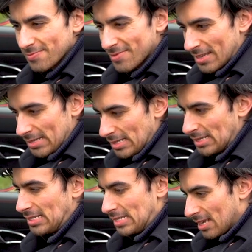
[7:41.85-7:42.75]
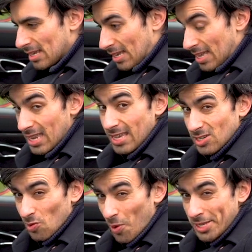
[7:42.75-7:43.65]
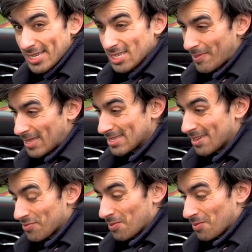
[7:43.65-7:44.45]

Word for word: Well, it is quite expensive.